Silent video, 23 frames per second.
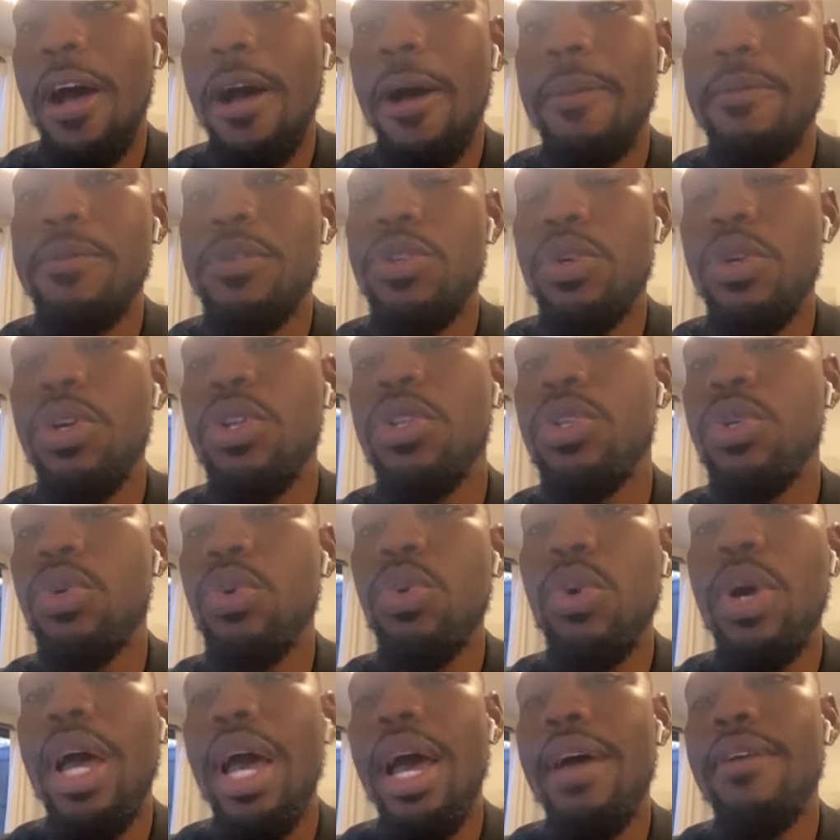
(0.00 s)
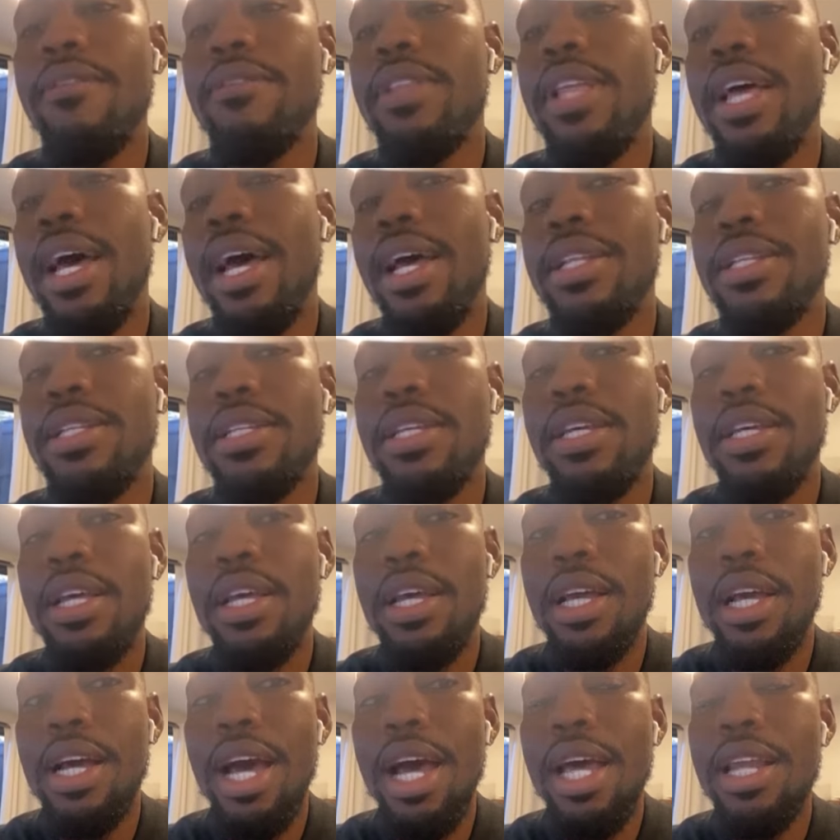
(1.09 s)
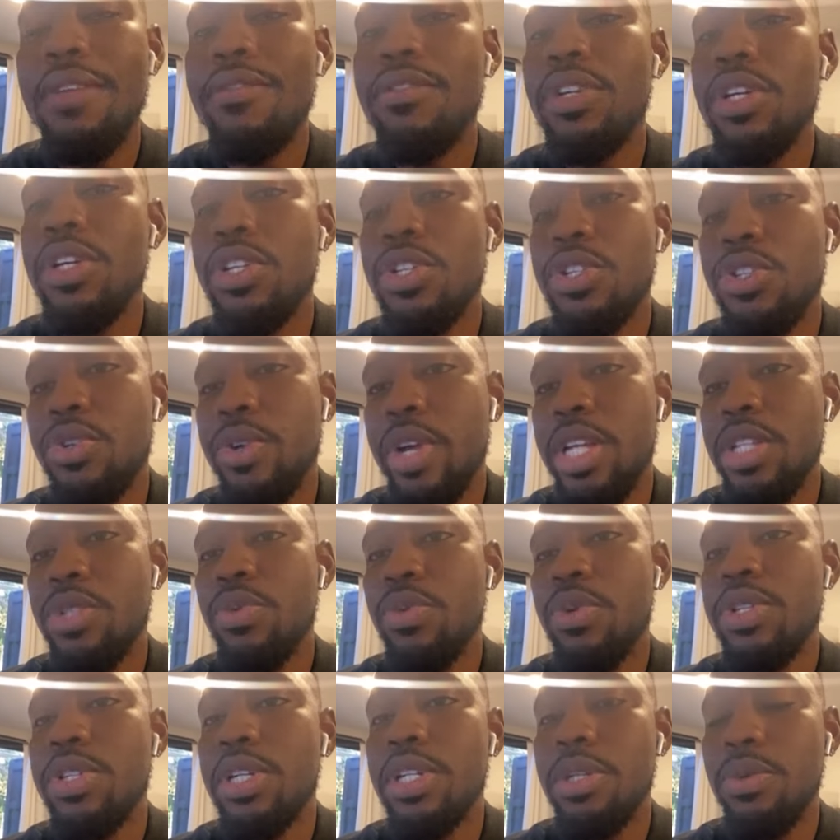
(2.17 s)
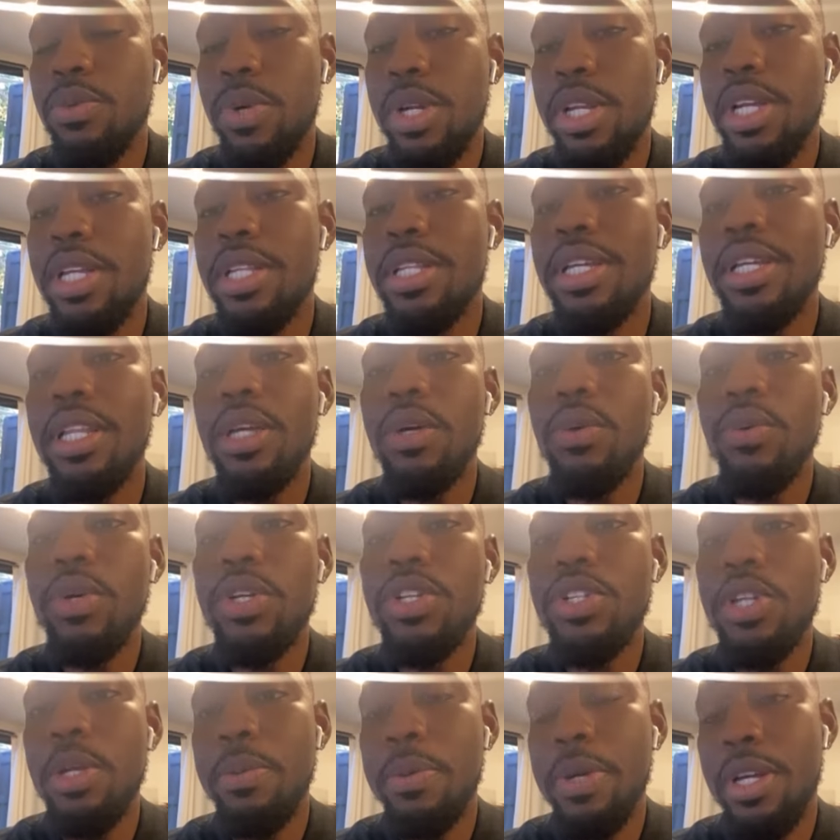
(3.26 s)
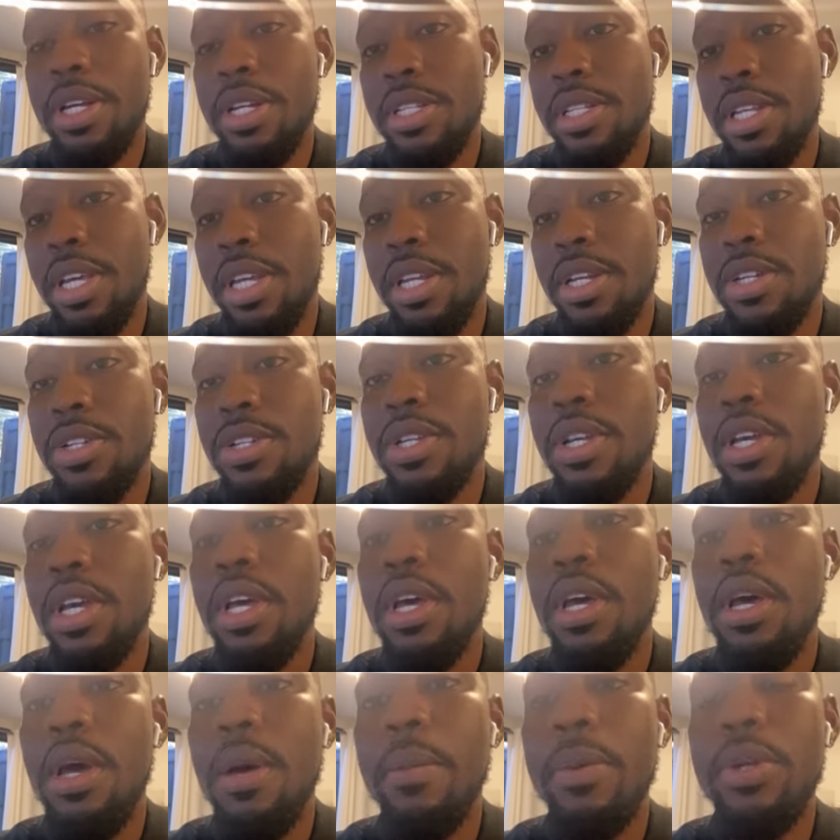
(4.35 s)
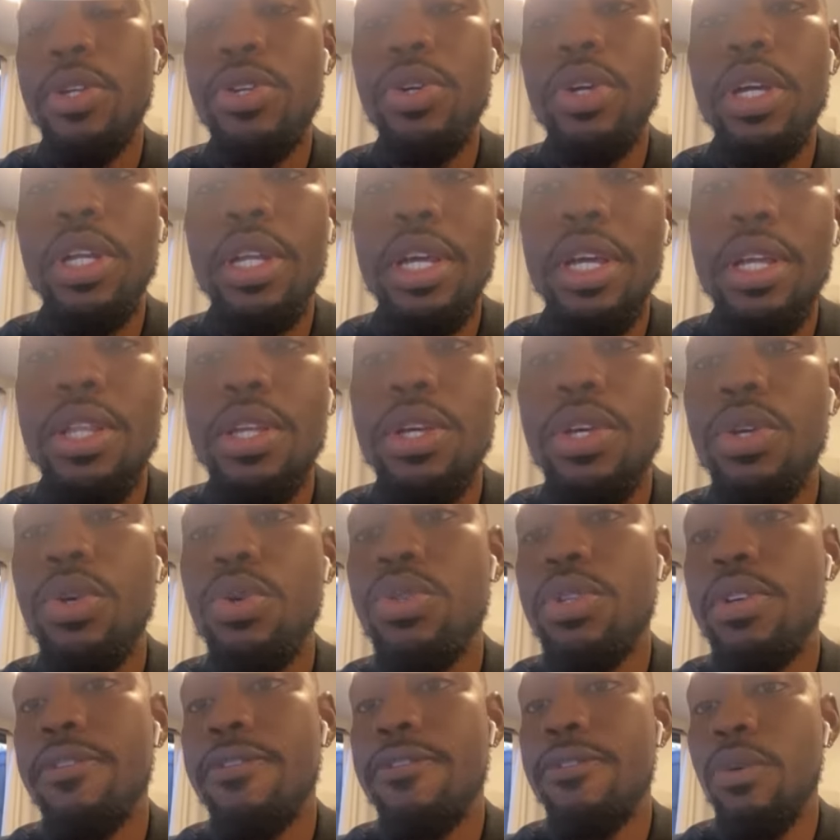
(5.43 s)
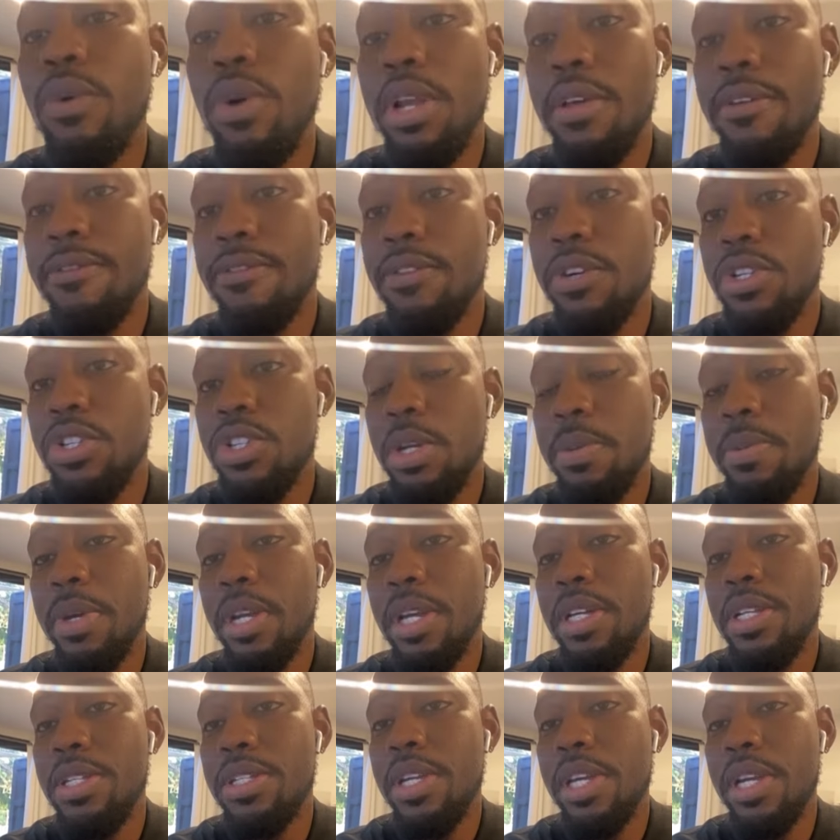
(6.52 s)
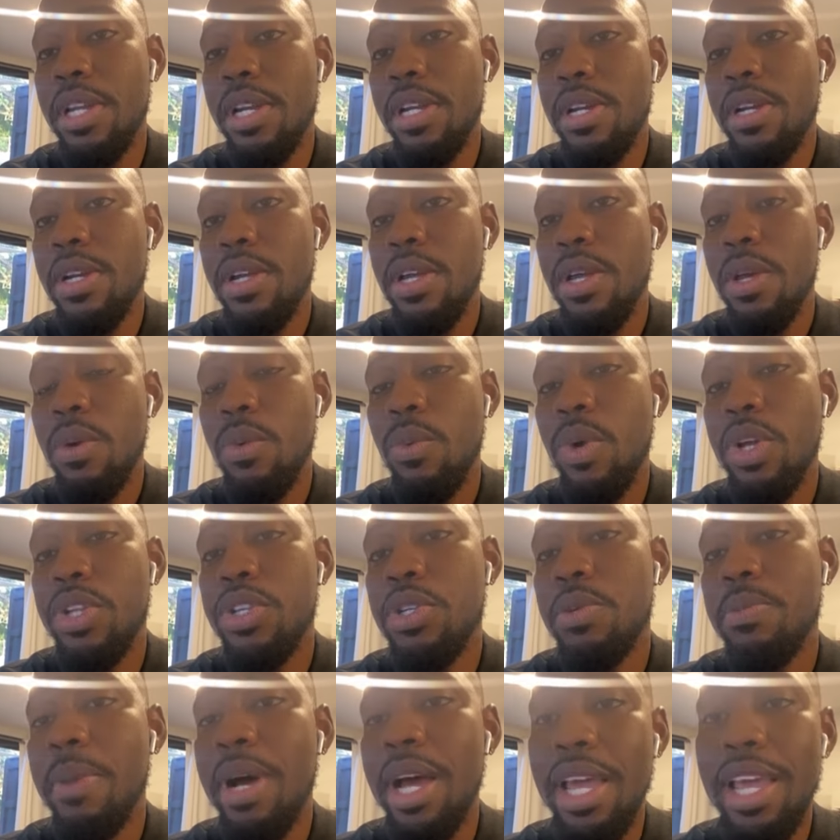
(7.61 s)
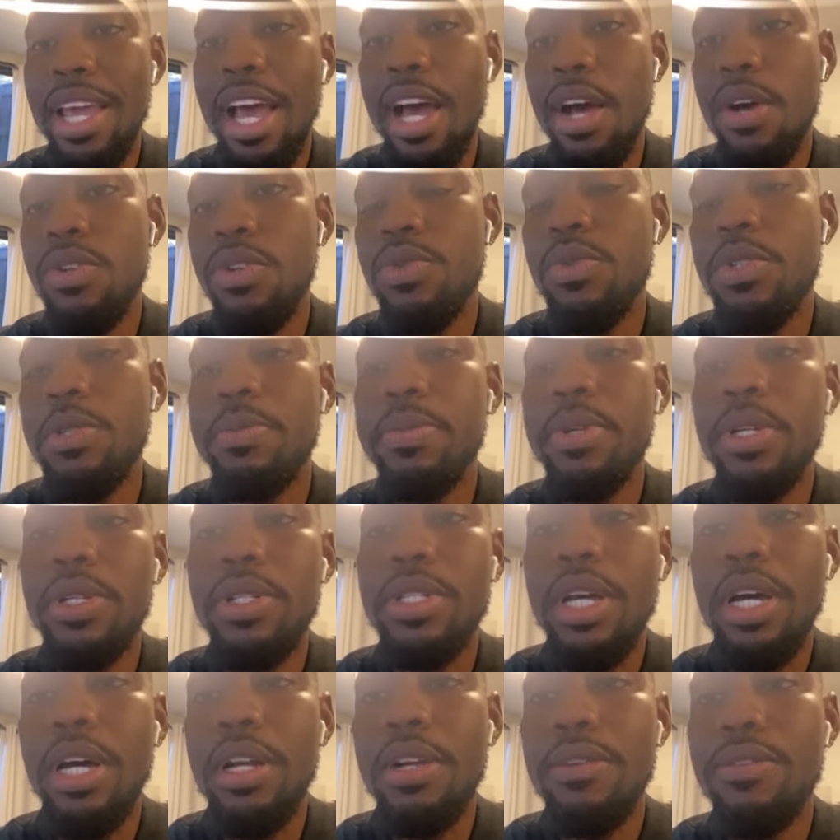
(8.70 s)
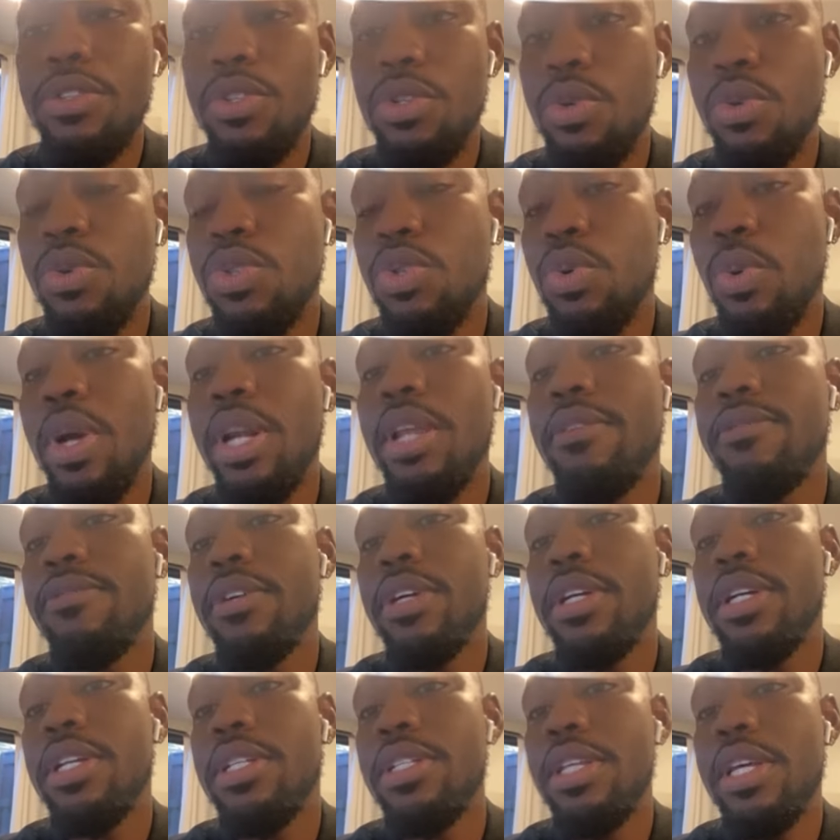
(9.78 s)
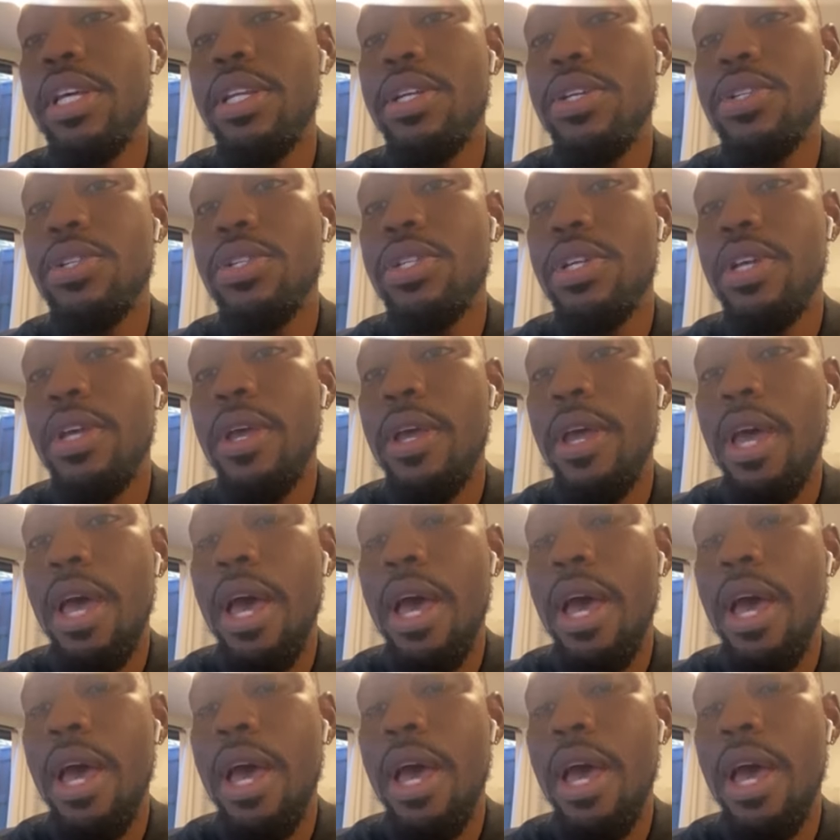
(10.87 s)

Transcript: Um, so you do have that kind of constraints with you, when you're dealing with shipping containers. But you can either use a 40 foot shipping container, which my house was built out of two 20 foot containers